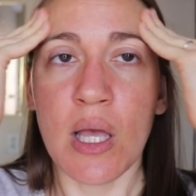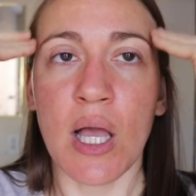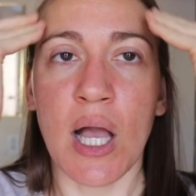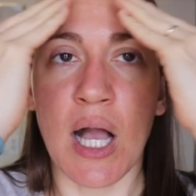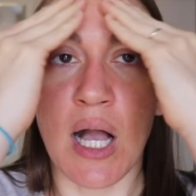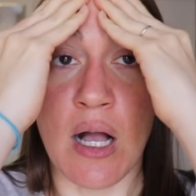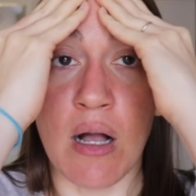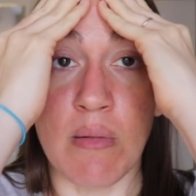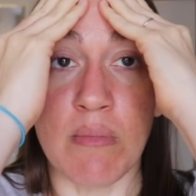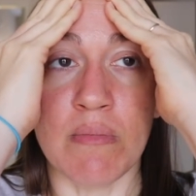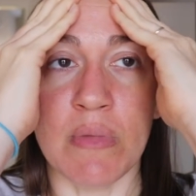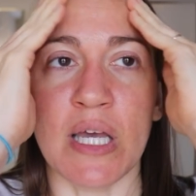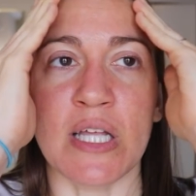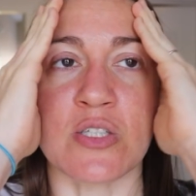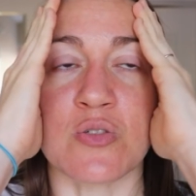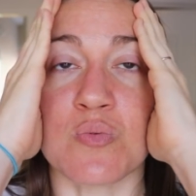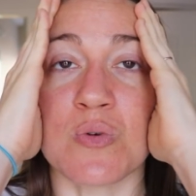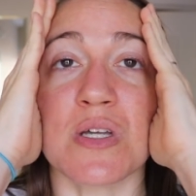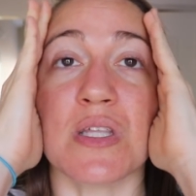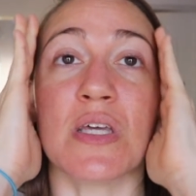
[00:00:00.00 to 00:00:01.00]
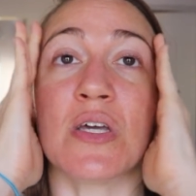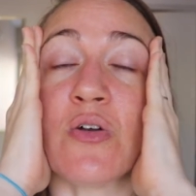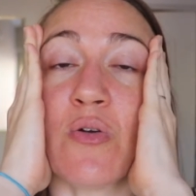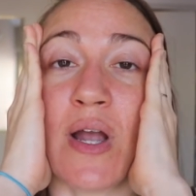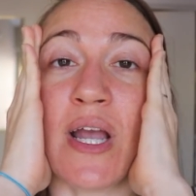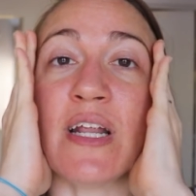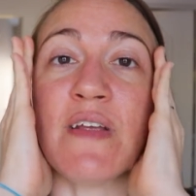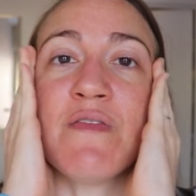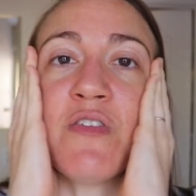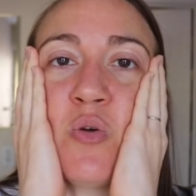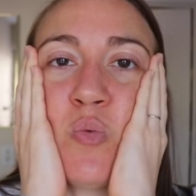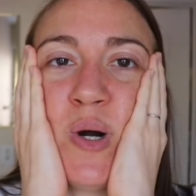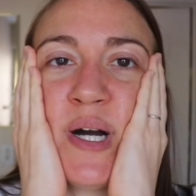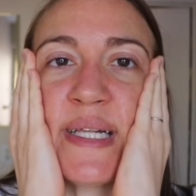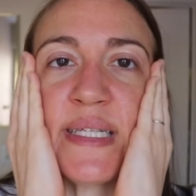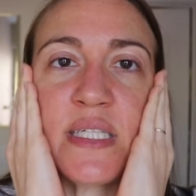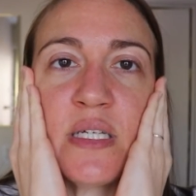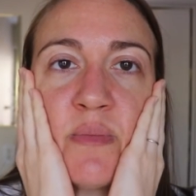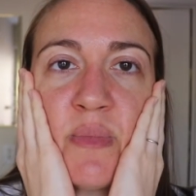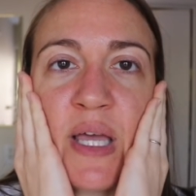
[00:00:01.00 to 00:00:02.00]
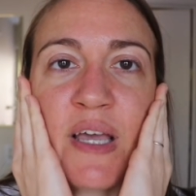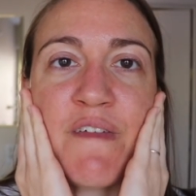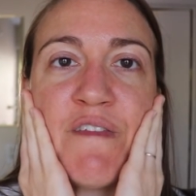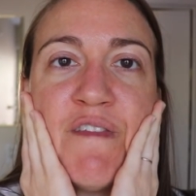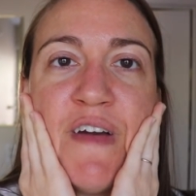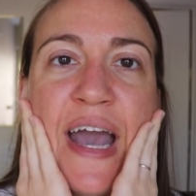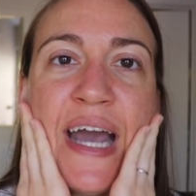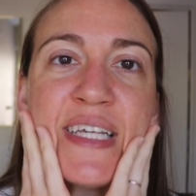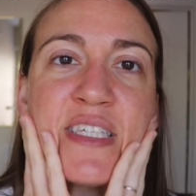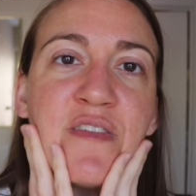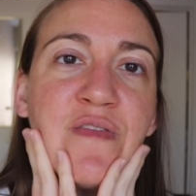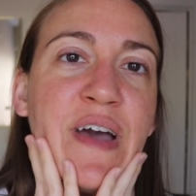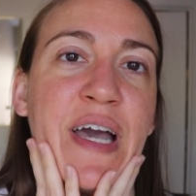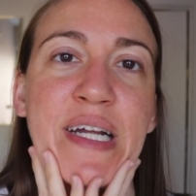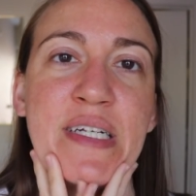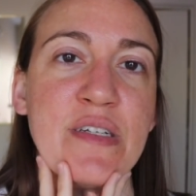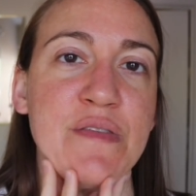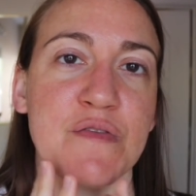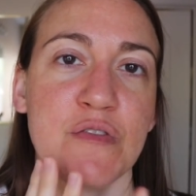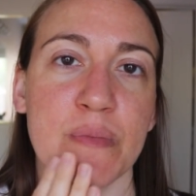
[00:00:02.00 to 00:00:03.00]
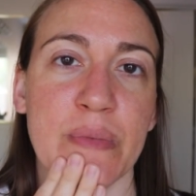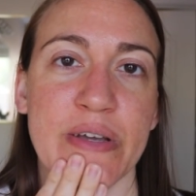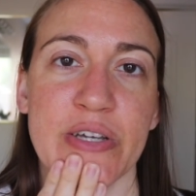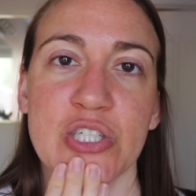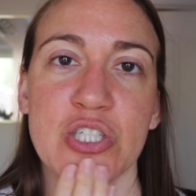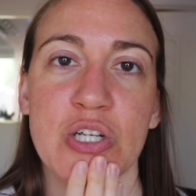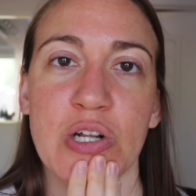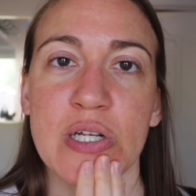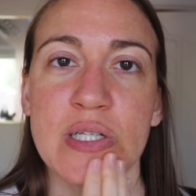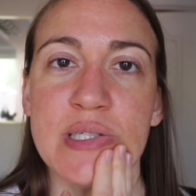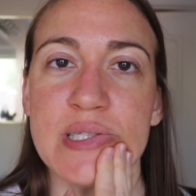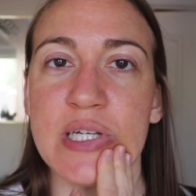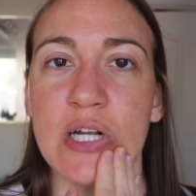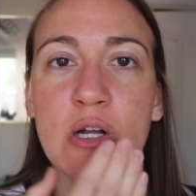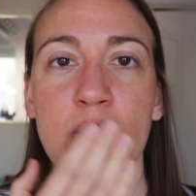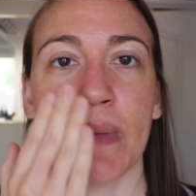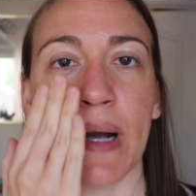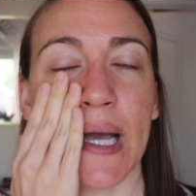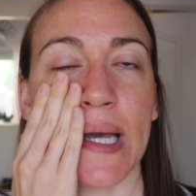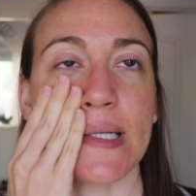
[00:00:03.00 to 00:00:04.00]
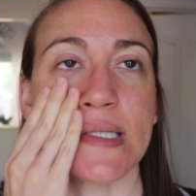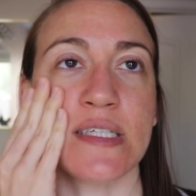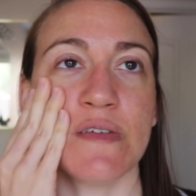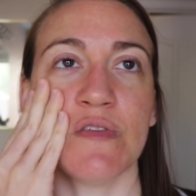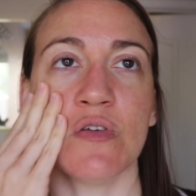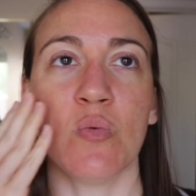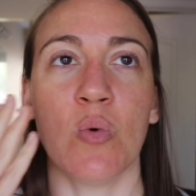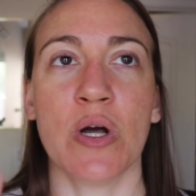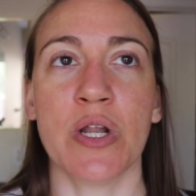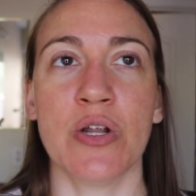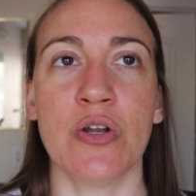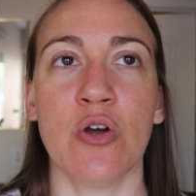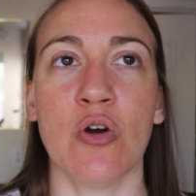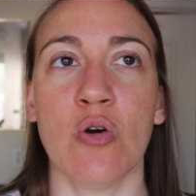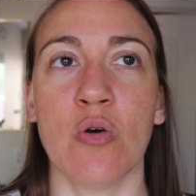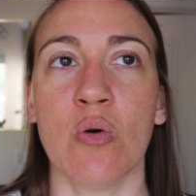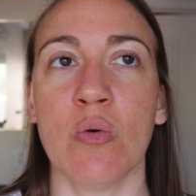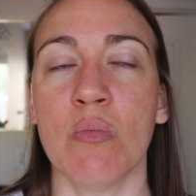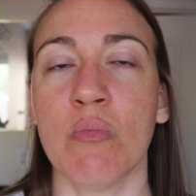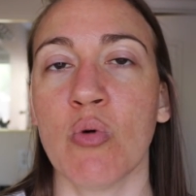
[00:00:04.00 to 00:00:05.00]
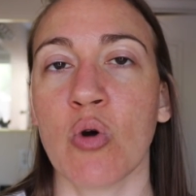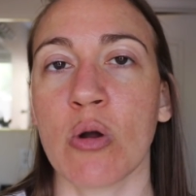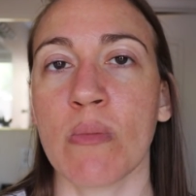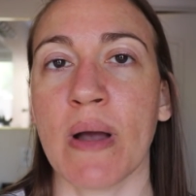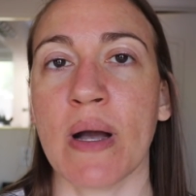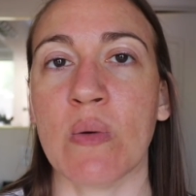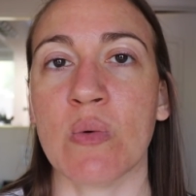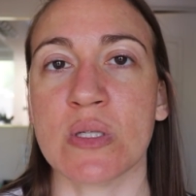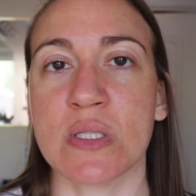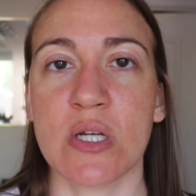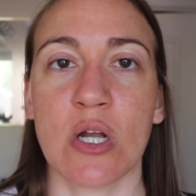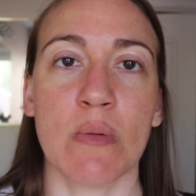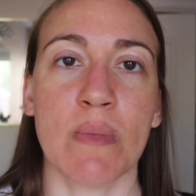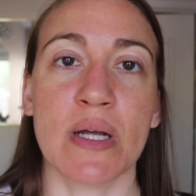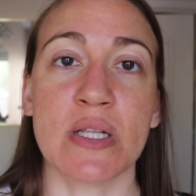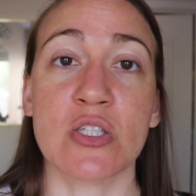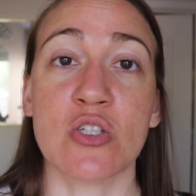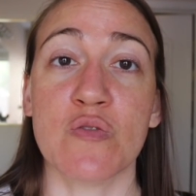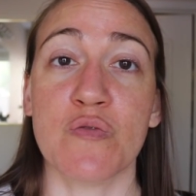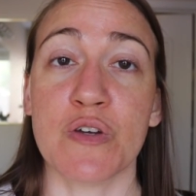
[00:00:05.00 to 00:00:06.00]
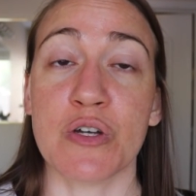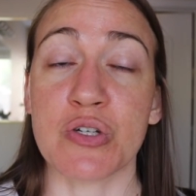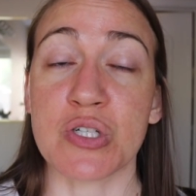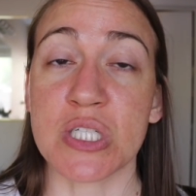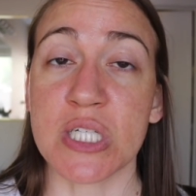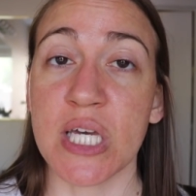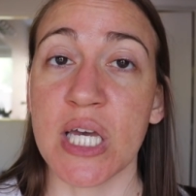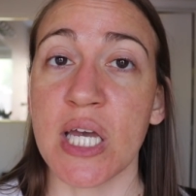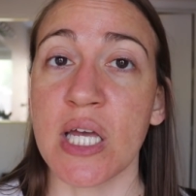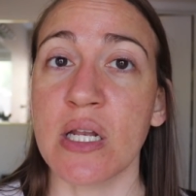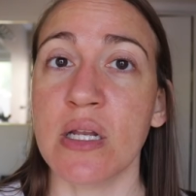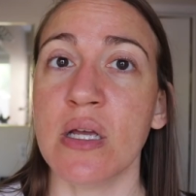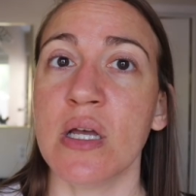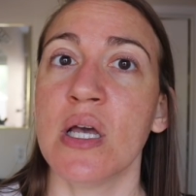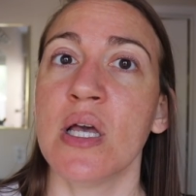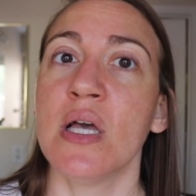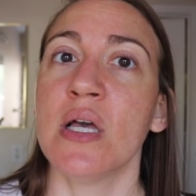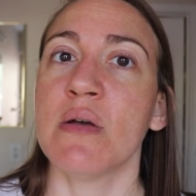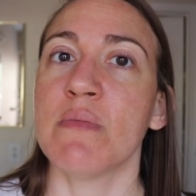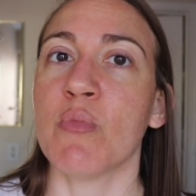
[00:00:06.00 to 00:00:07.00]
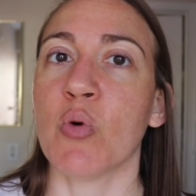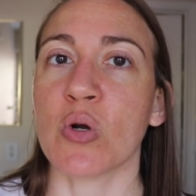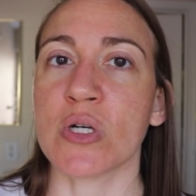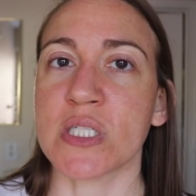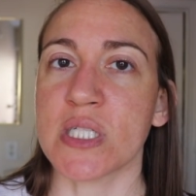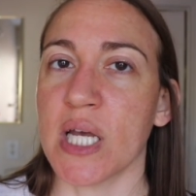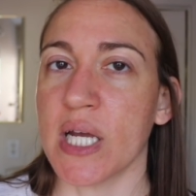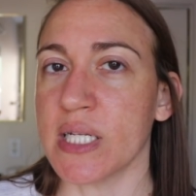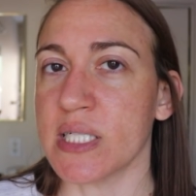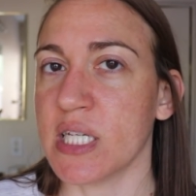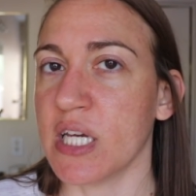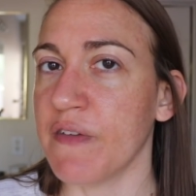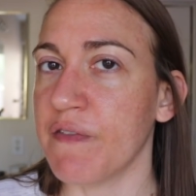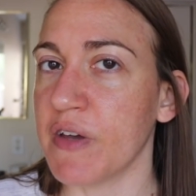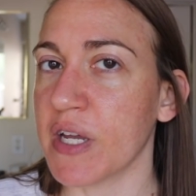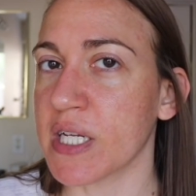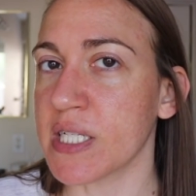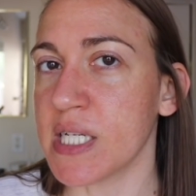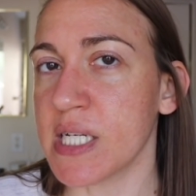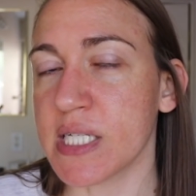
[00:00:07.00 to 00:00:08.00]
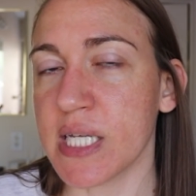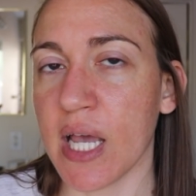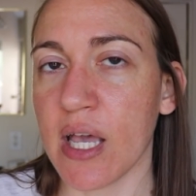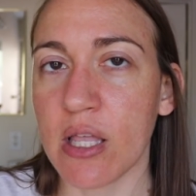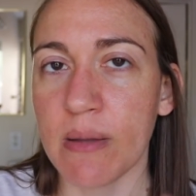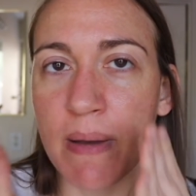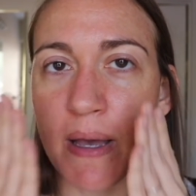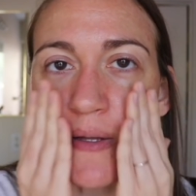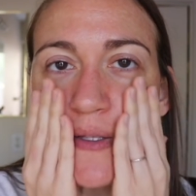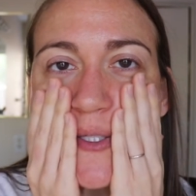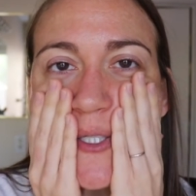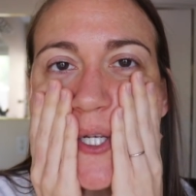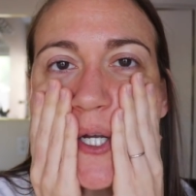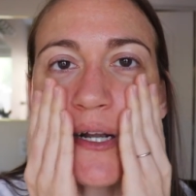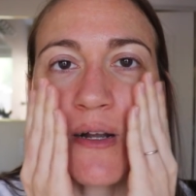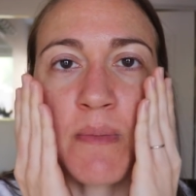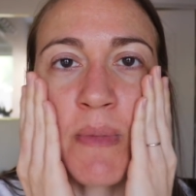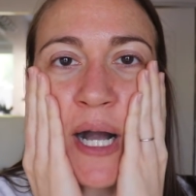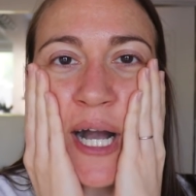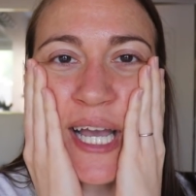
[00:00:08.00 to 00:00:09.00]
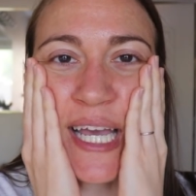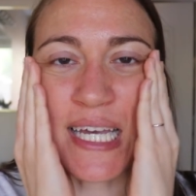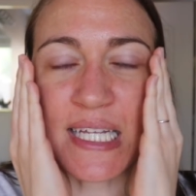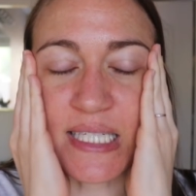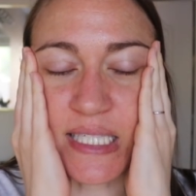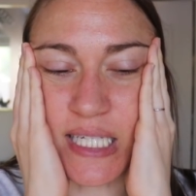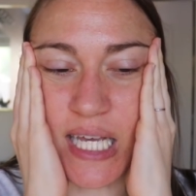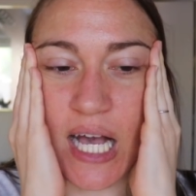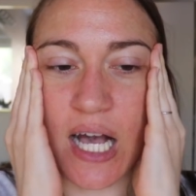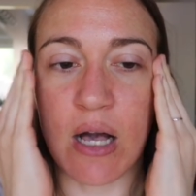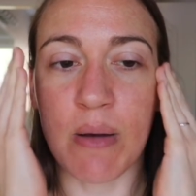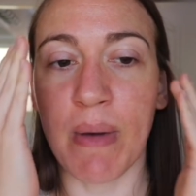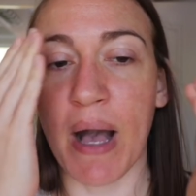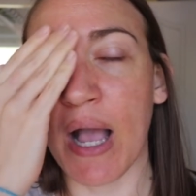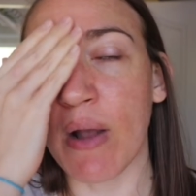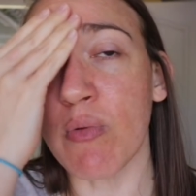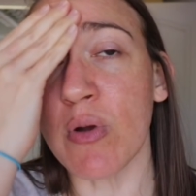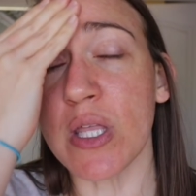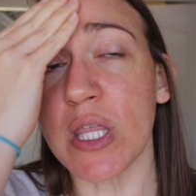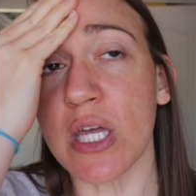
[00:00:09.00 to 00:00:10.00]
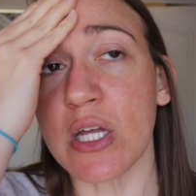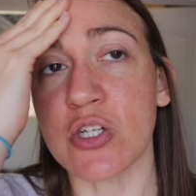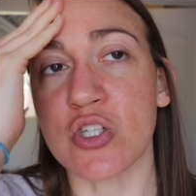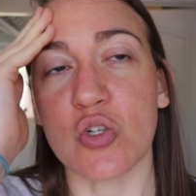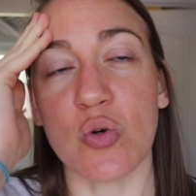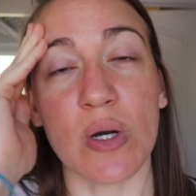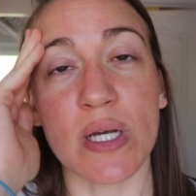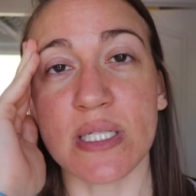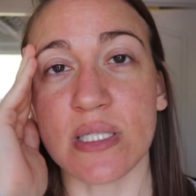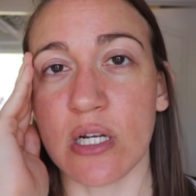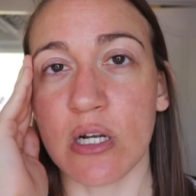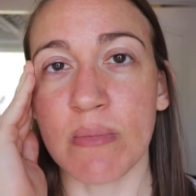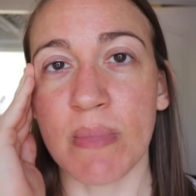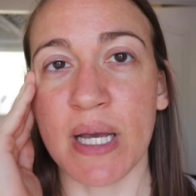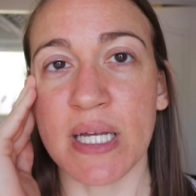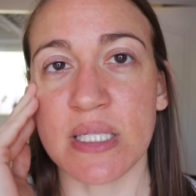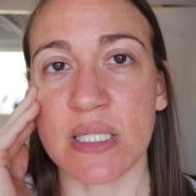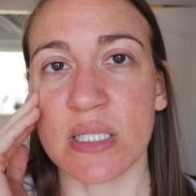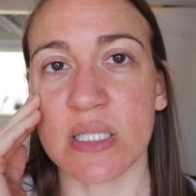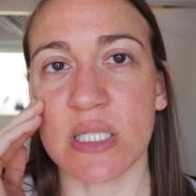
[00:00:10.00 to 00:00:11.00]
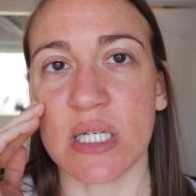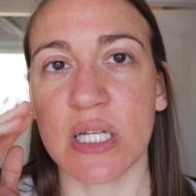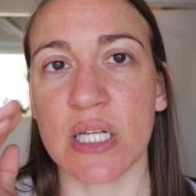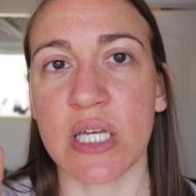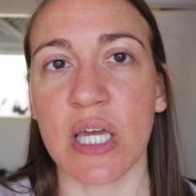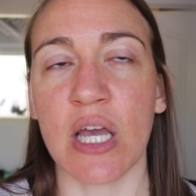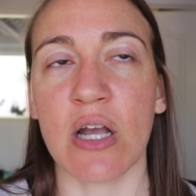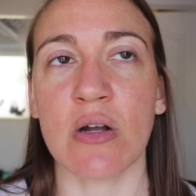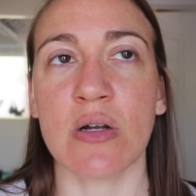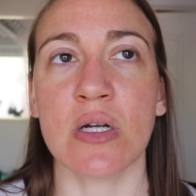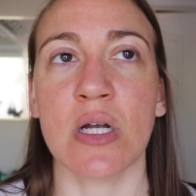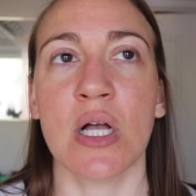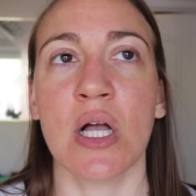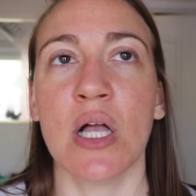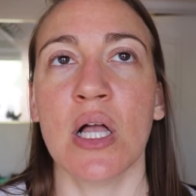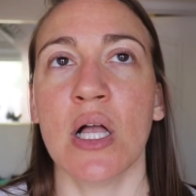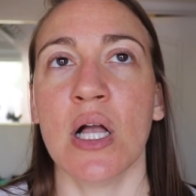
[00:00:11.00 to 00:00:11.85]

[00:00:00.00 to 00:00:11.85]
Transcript: It's really great if you want some like fast fact information on ceramides, if you want to know more about what ceramides do for your skin, more scientific detail about ceramides. I really enjoy ceramides in skincare.